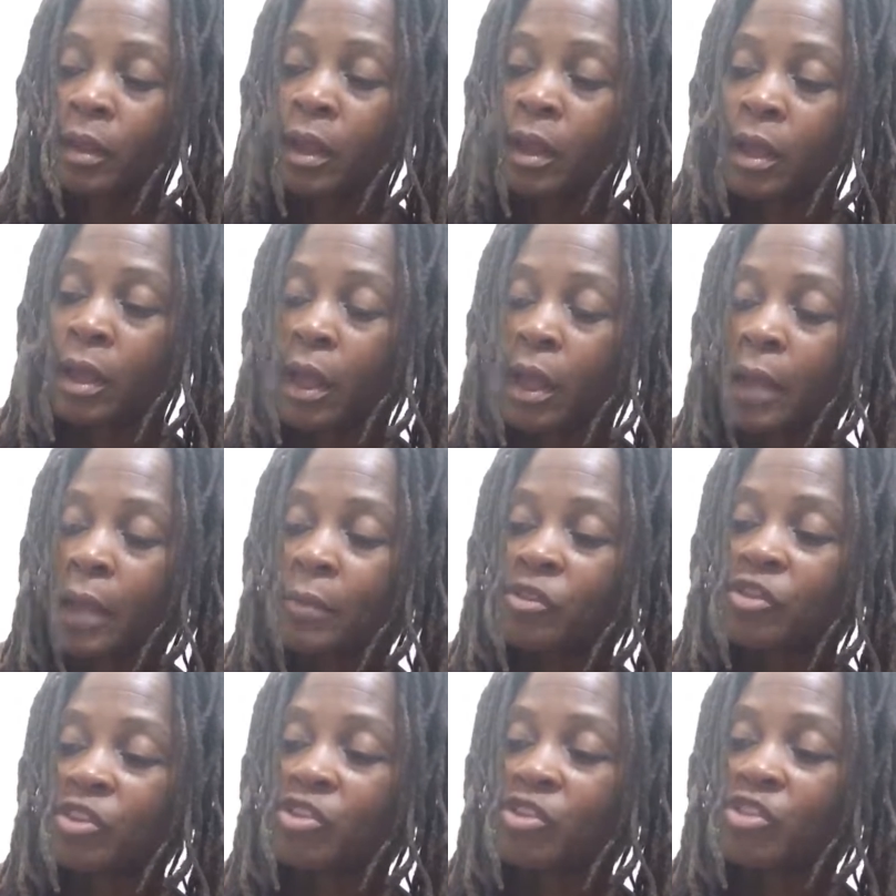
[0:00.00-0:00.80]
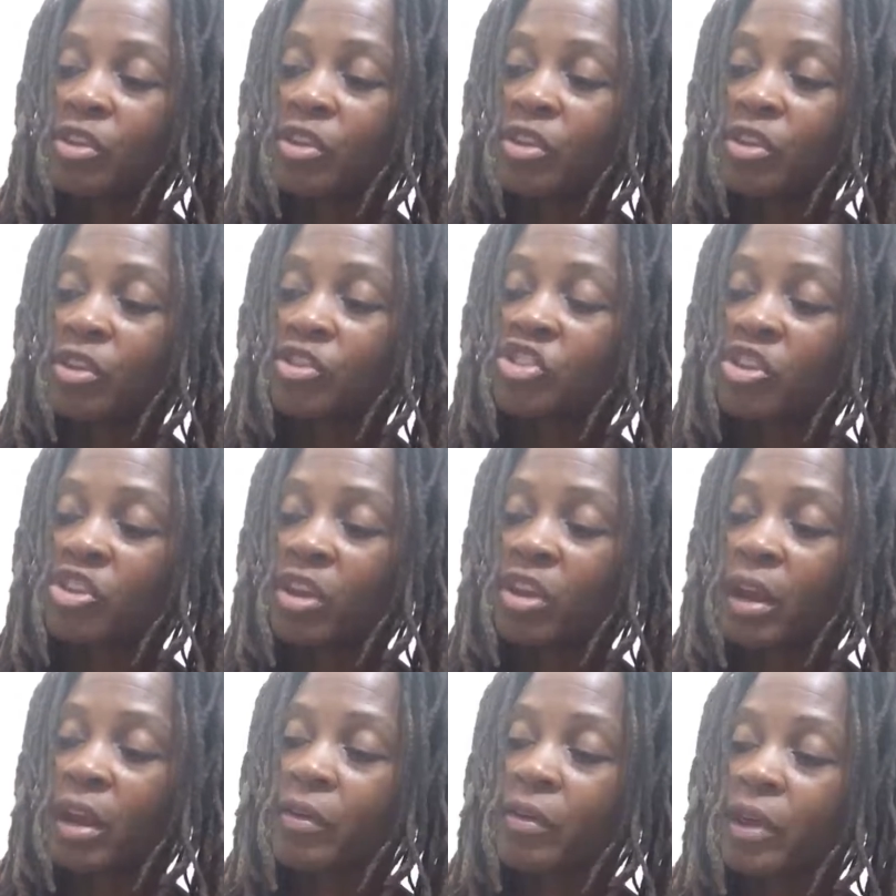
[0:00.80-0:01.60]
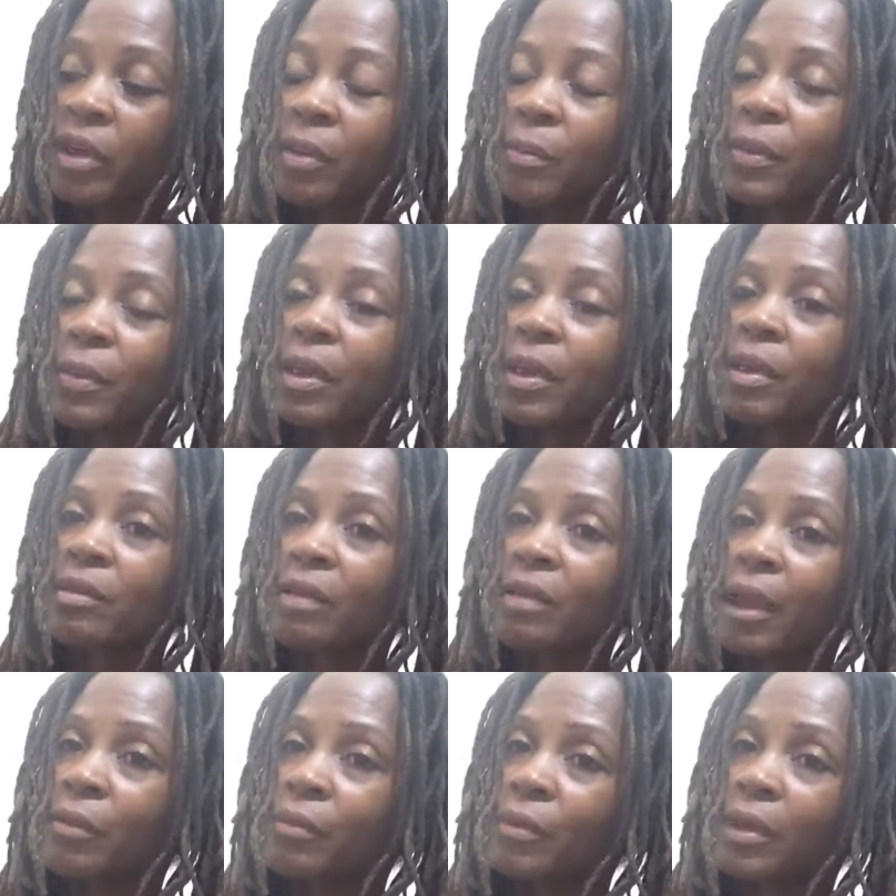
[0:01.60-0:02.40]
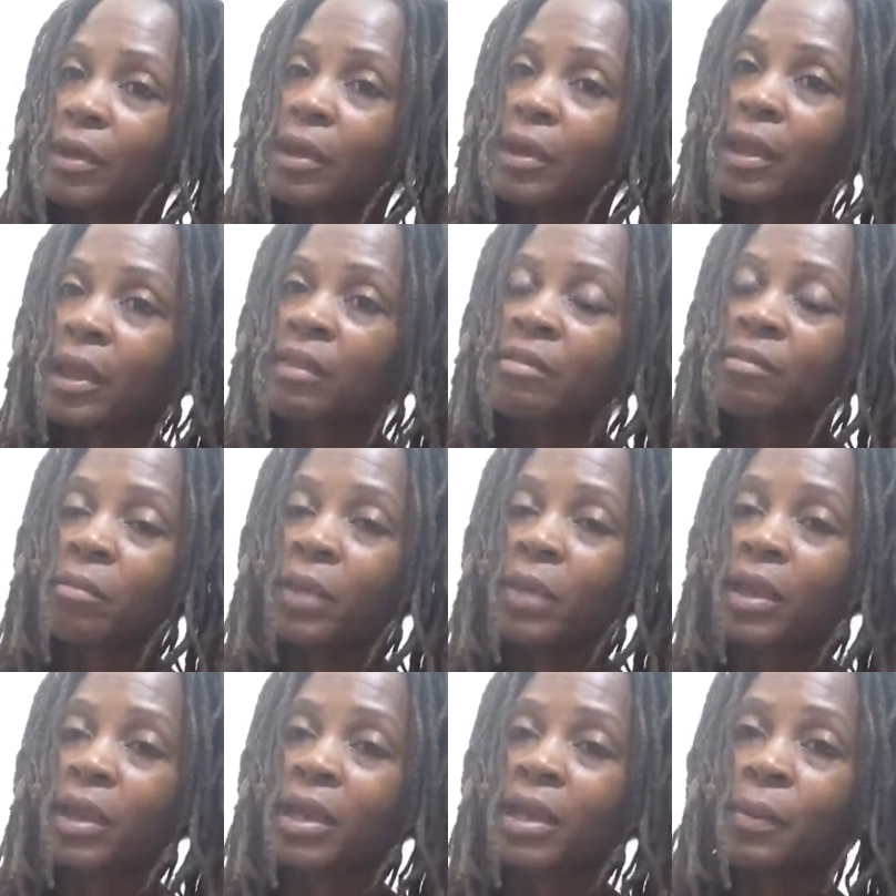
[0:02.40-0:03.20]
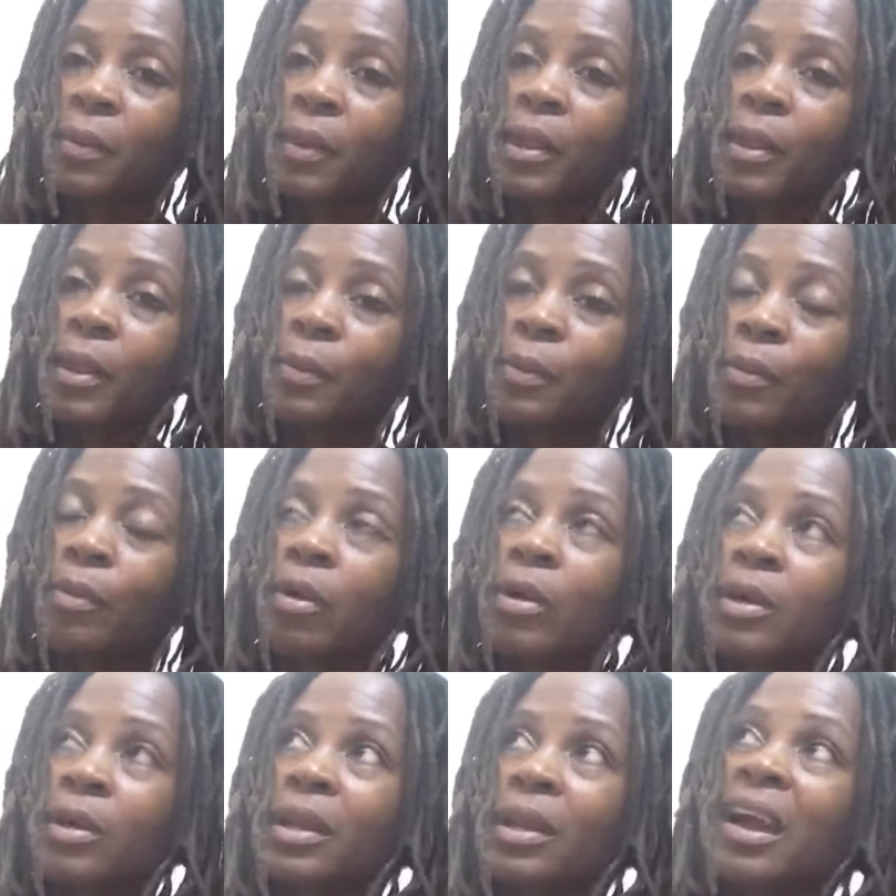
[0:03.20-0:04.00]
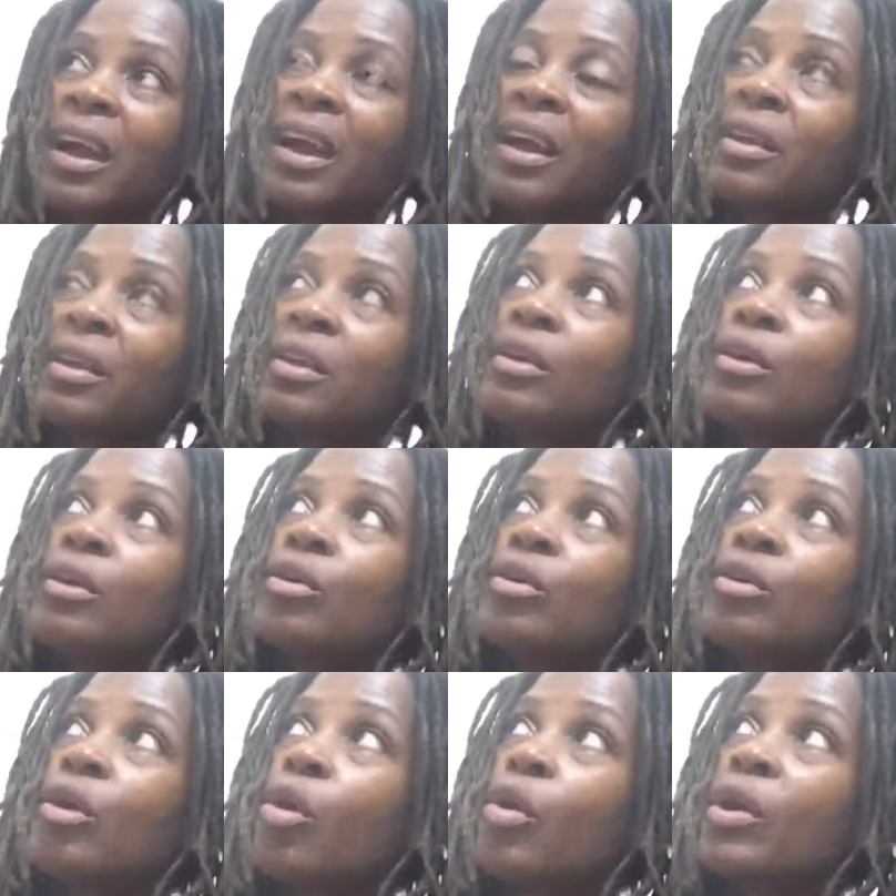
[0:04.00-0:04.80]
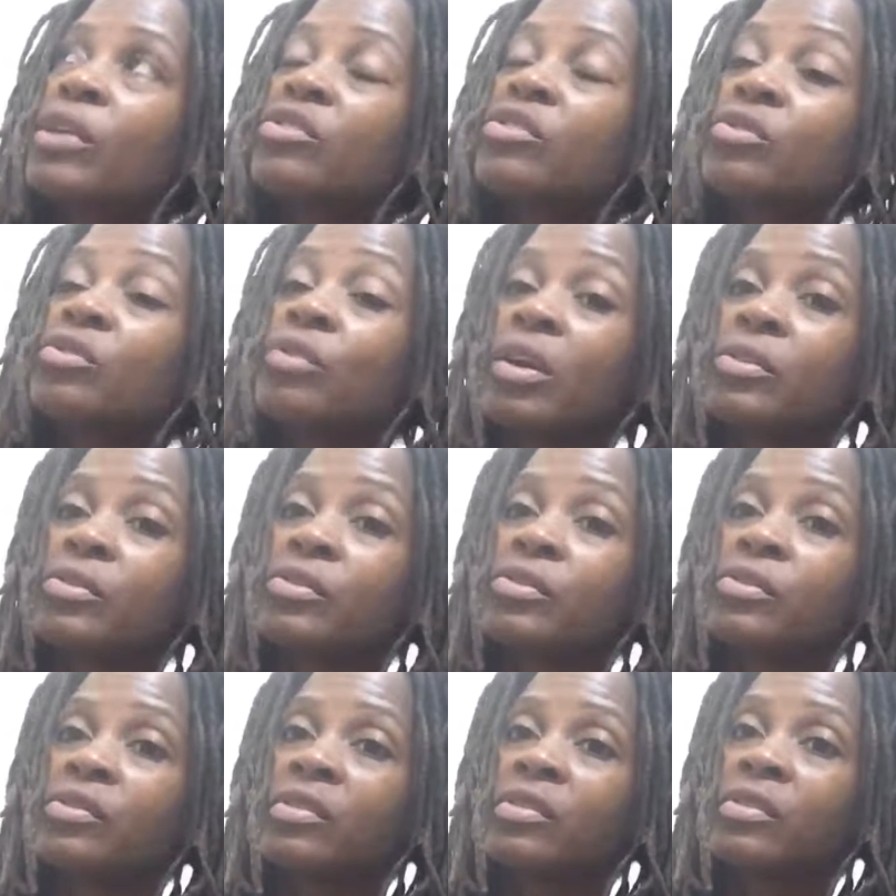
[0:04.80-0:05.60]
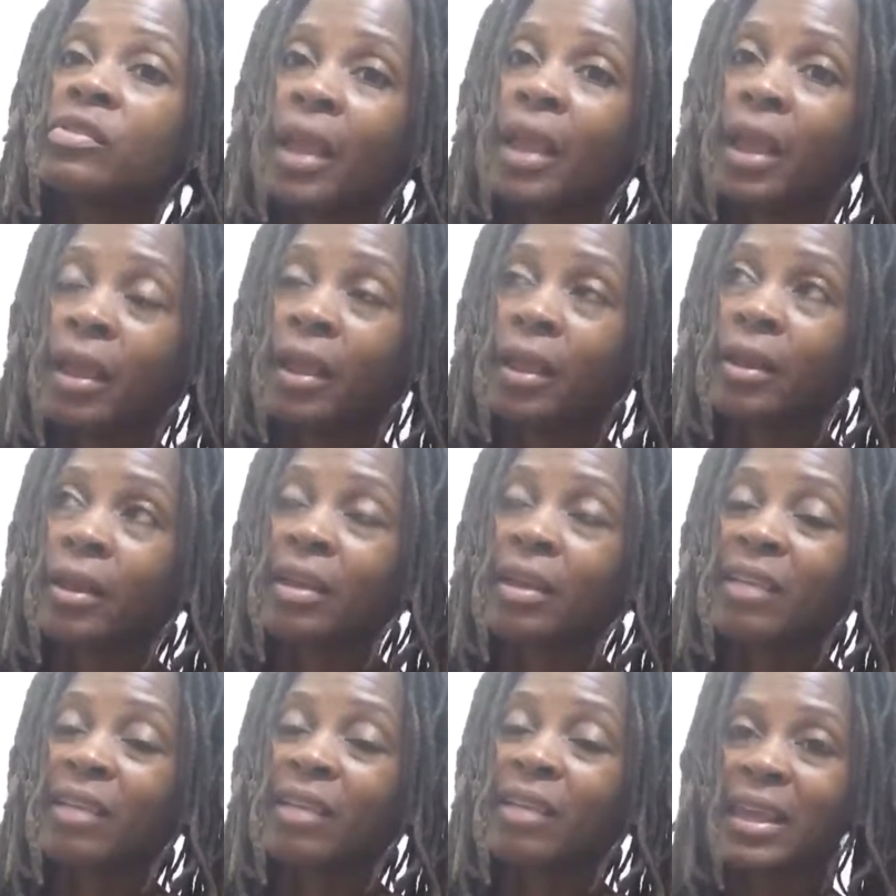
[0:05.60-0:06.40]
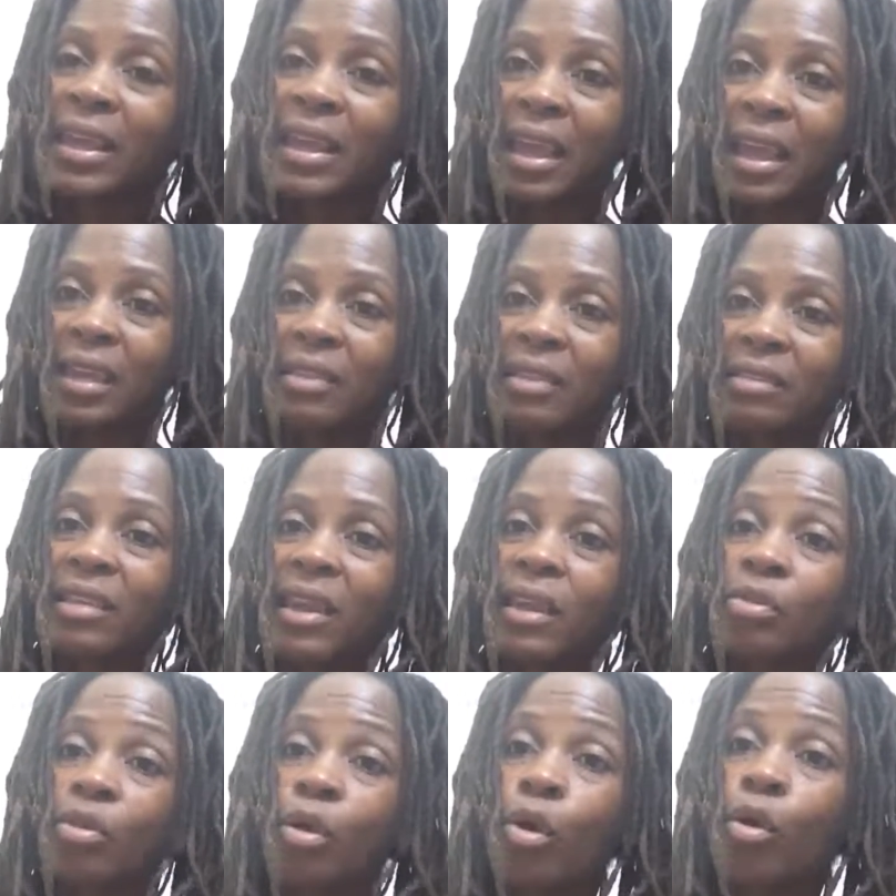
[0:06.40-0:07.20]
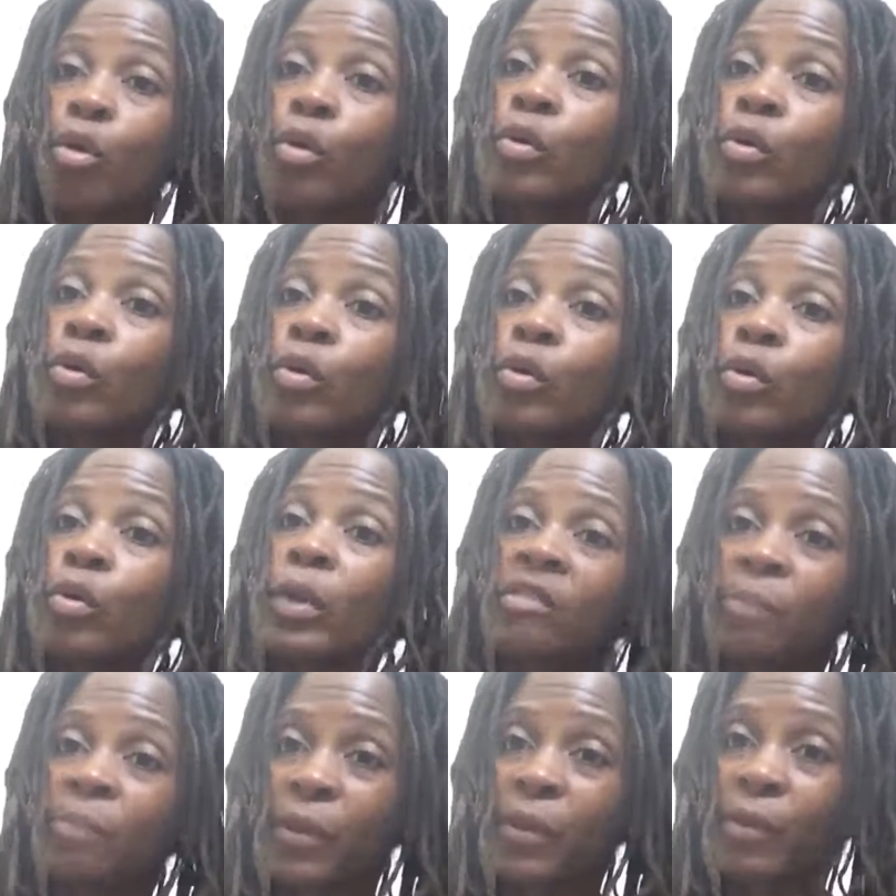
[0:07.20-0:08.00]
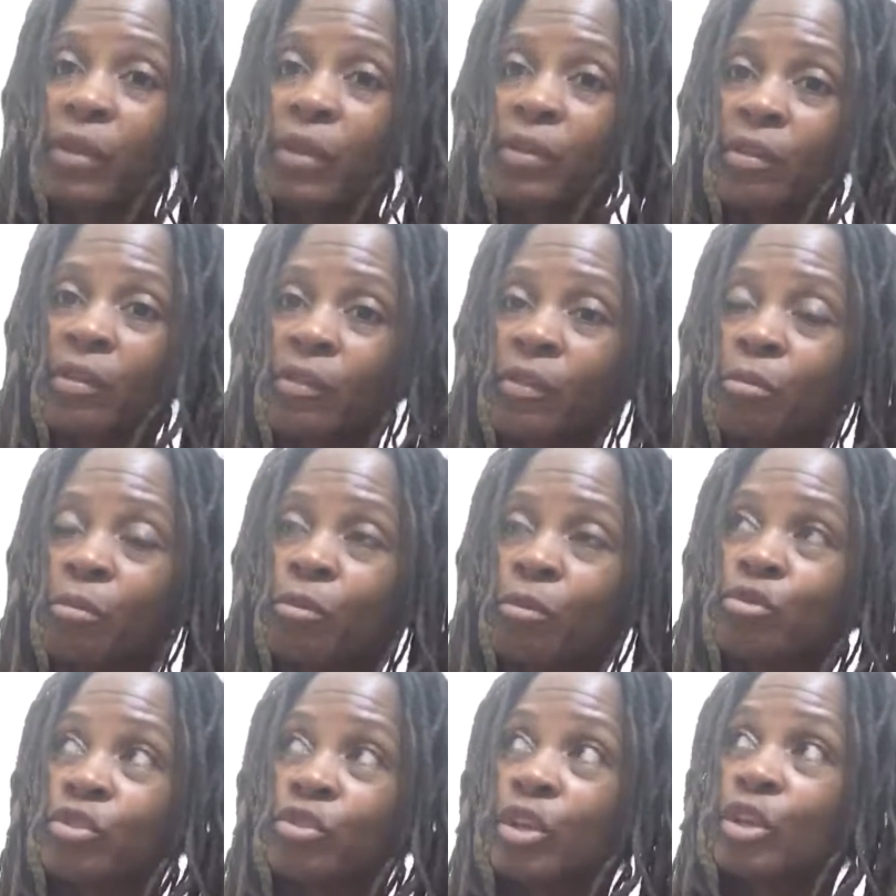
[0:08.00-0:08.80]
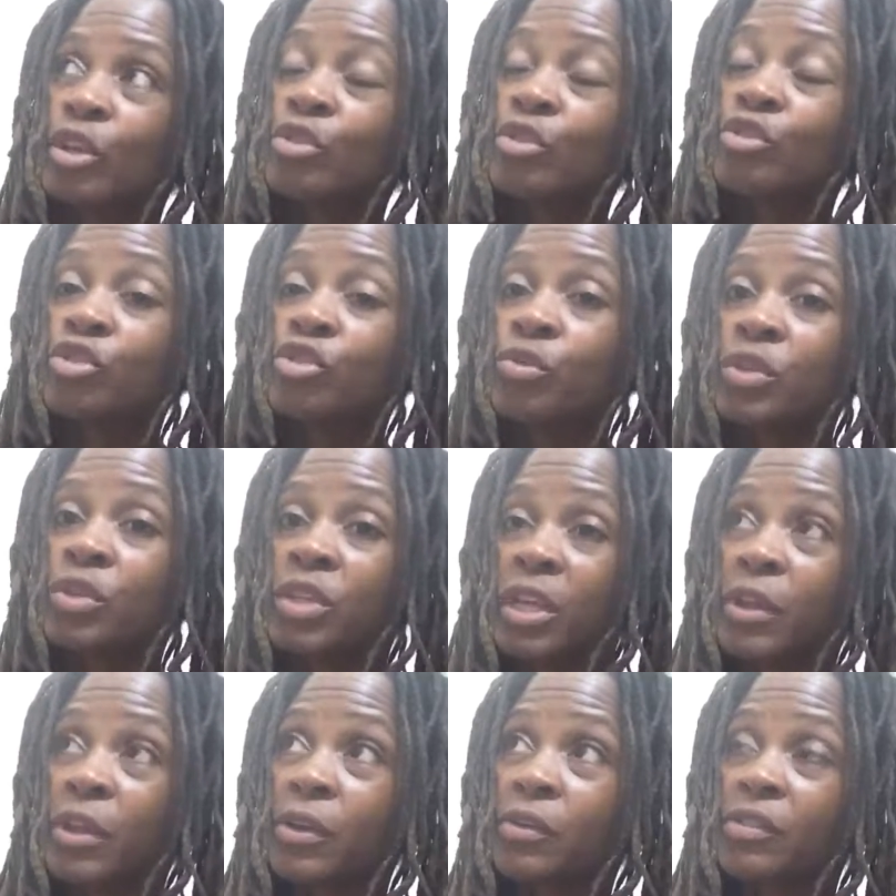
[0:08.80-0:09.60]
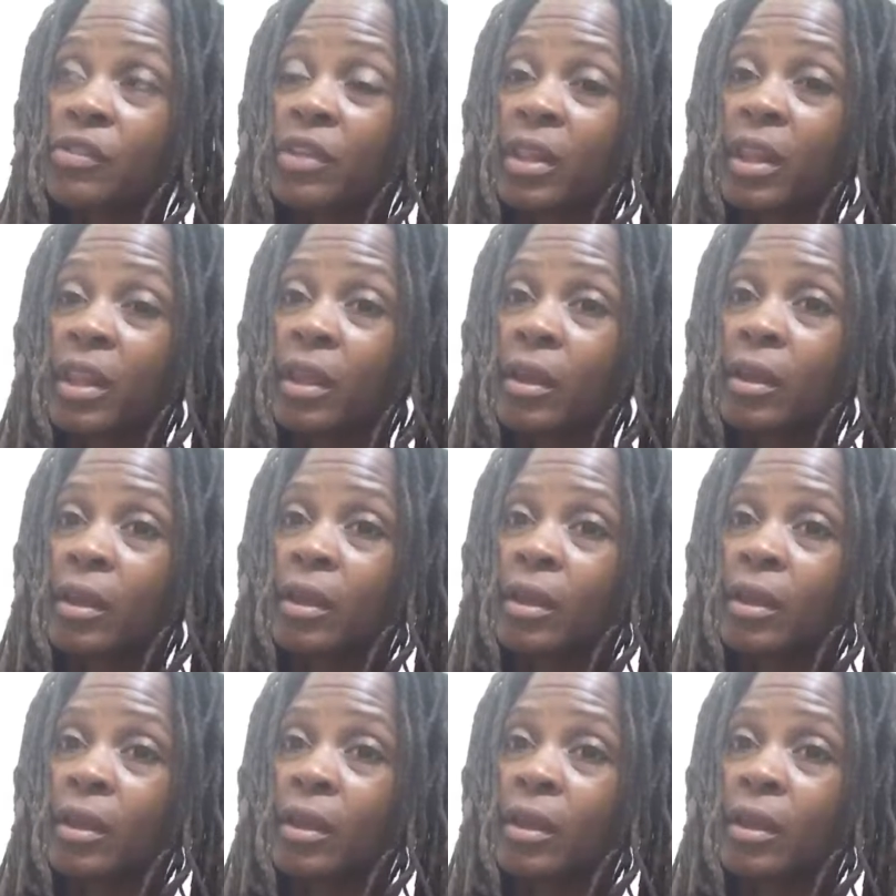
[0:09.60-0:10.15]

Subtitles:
I'm just sharing because I realize many people are not going to understand, because I can't take the whole experience of almost 2 years in there